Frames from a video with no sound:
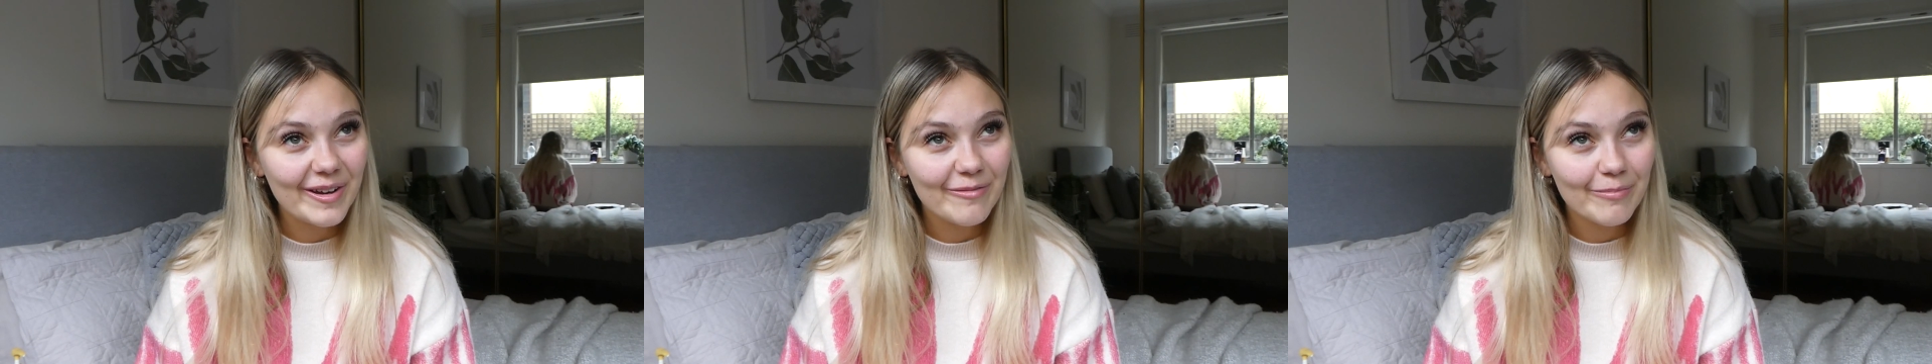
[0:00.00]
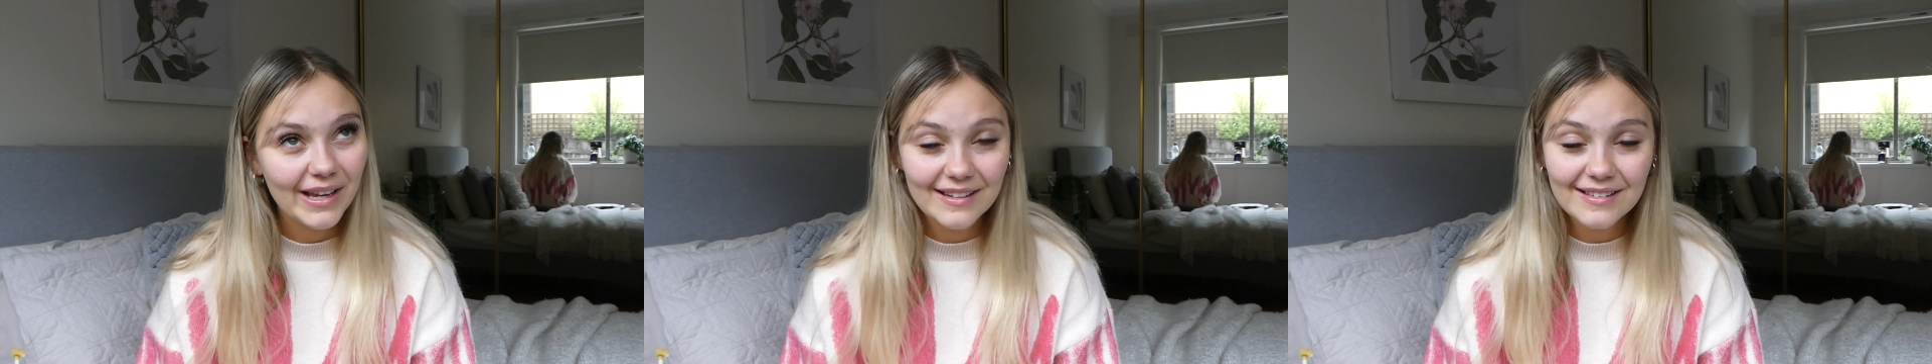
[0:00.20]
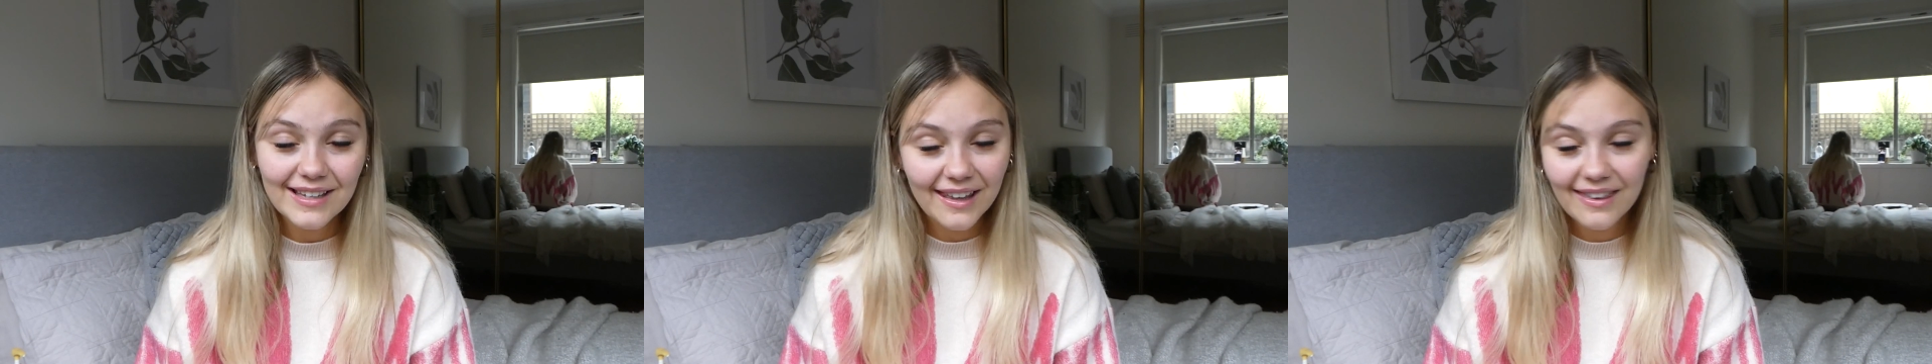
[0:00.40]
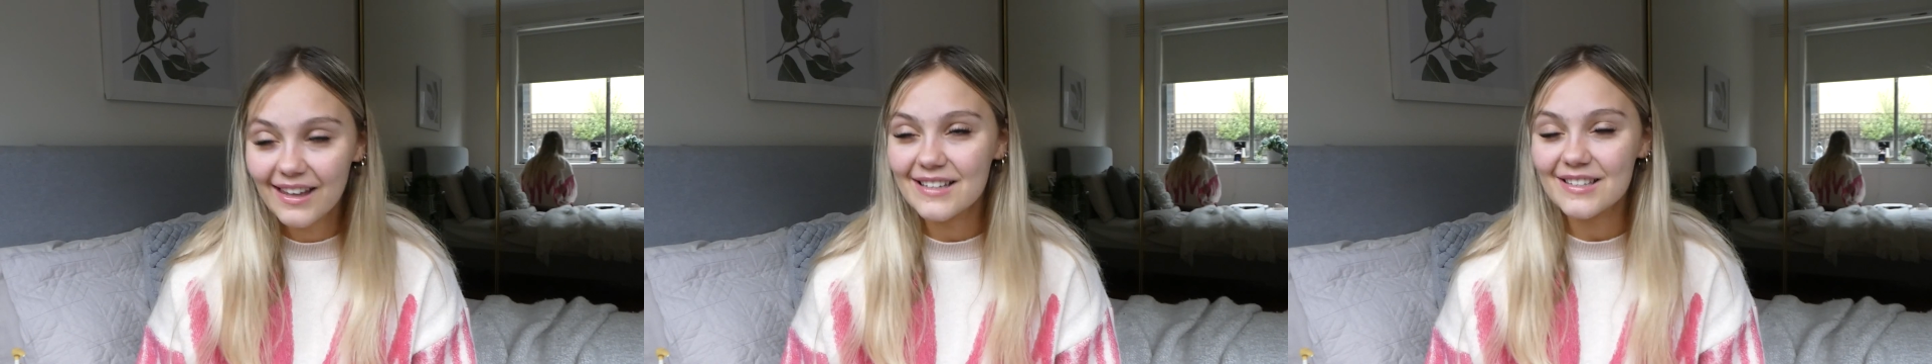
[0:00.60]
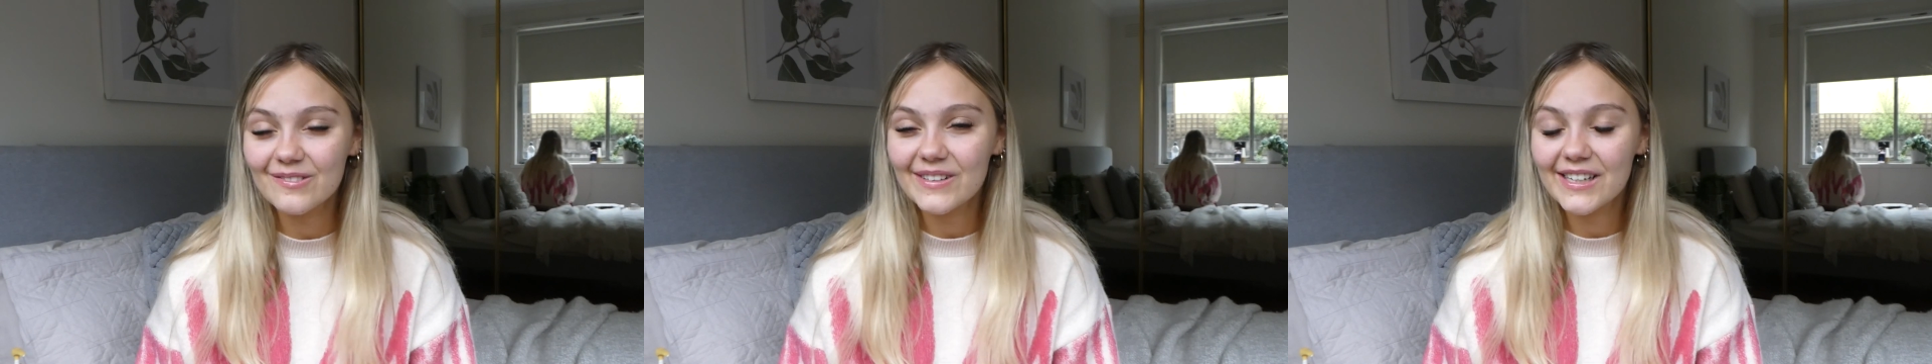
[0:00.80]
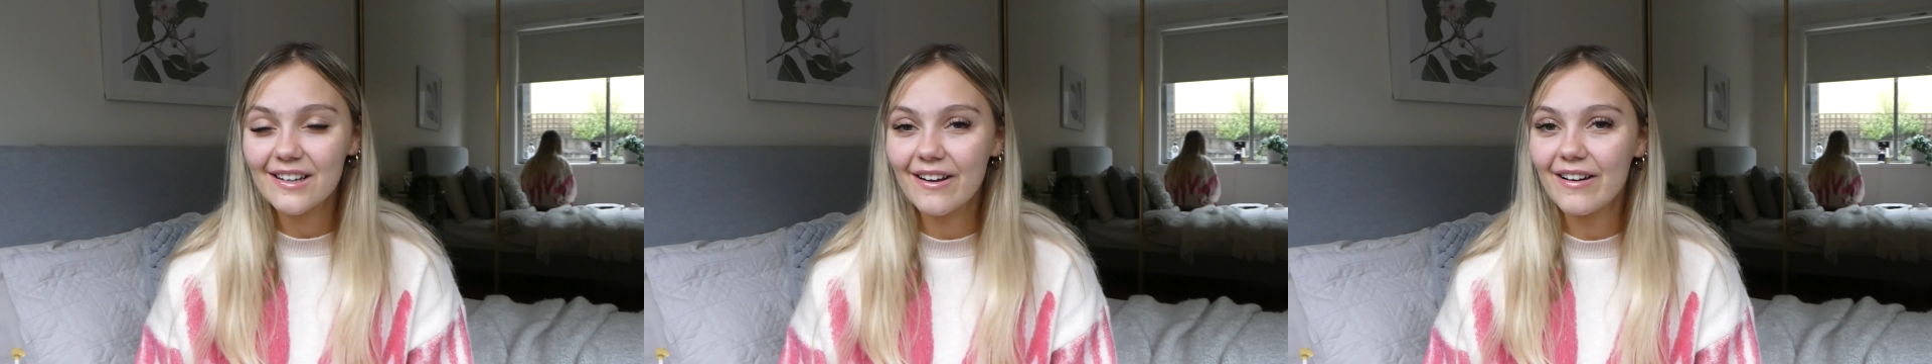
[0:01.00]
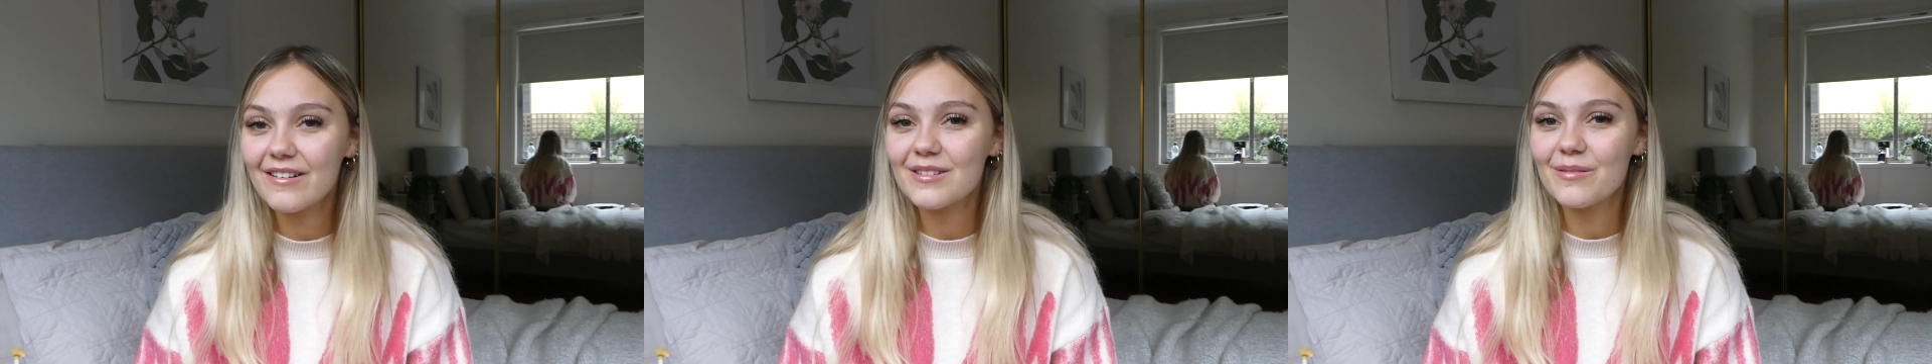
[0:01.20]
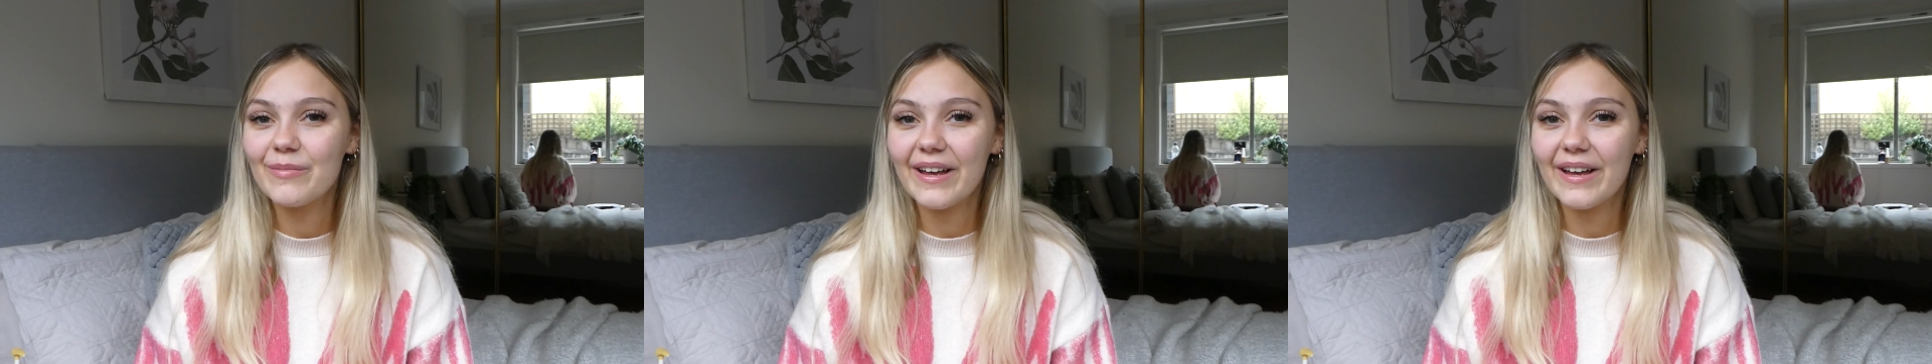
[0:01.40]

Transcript: I've made 10,000 videos,